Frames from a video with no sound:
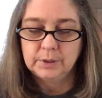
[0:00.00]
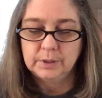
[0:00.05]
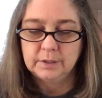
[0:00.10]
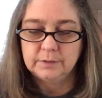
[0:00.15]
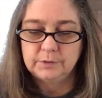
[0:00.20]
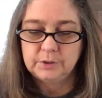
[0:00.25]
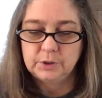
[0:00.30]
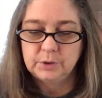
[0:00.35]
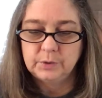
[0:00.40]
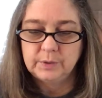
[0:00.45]

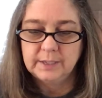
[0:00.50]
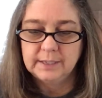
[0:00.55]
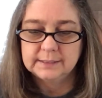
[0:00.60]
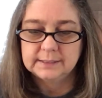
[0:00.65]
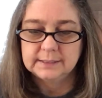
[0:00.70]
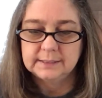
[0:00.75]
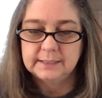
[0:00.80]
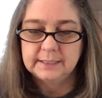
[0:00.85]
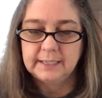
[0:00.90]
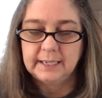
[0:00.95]
of
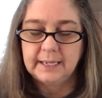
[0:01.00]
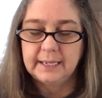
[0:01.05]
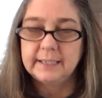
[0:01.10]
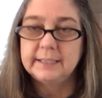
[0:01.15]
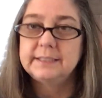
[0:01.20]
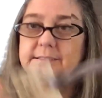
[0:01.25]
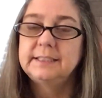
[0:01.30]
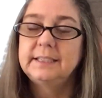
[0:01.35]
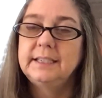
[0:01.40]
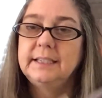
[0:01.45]

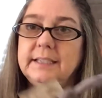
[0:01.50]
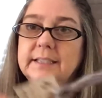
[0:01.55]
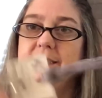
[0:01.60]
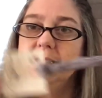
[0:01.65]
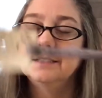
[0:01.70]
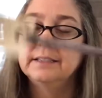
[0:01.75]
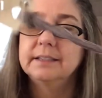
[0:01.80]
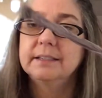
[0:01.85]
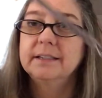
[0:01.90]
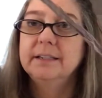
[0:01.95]

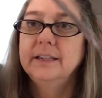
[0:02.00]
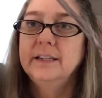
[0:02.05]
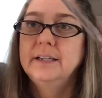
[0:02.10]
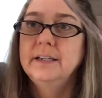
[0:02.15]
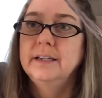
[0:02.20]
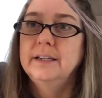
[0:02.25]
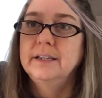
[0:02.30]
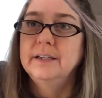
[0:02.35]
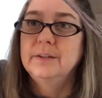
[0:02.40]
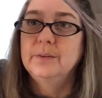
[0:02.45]
2018
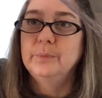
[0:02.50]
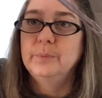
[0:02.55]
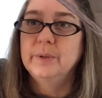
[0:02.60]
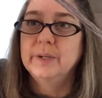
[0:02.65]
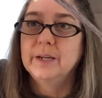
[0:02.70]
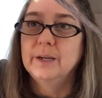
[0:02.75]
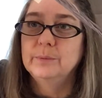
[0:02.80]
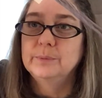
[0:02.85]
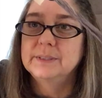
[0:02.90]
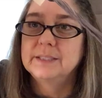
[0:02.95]
when
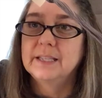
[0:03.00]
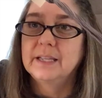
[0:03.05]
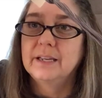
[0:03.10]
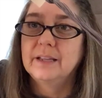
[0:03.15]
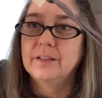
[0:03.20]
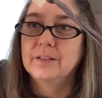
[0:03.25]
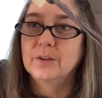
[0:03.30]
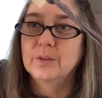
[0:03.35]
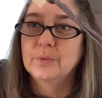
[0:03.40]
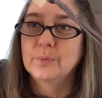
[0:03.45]
I was
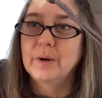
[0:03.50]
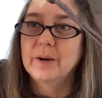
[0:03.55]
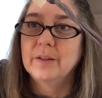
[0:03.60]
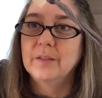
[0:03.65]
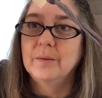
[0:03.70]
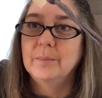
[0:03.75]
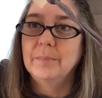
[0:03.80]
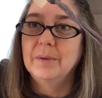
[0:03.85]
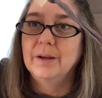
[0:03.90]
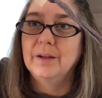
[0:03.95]
getting the thread of the
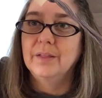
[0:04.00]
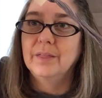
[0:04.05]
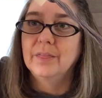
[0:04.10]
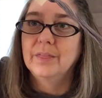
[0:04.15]
month.